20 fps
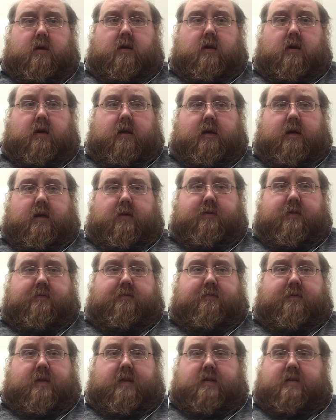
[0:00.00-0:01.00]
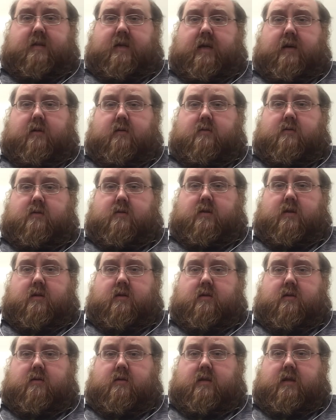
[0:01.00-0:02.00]
All right, and we finished out
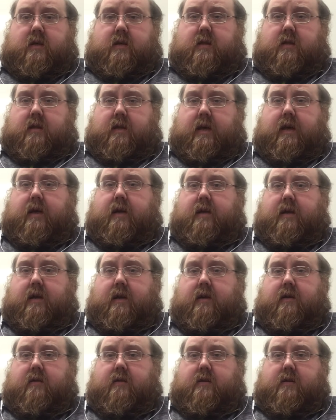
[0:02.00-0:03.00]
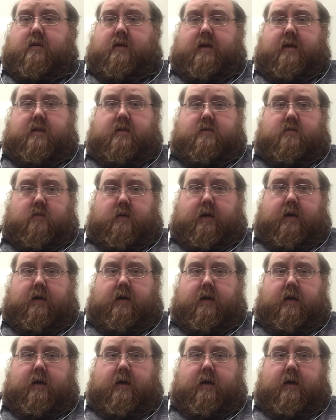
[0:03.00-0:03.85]
to the end here in the last week.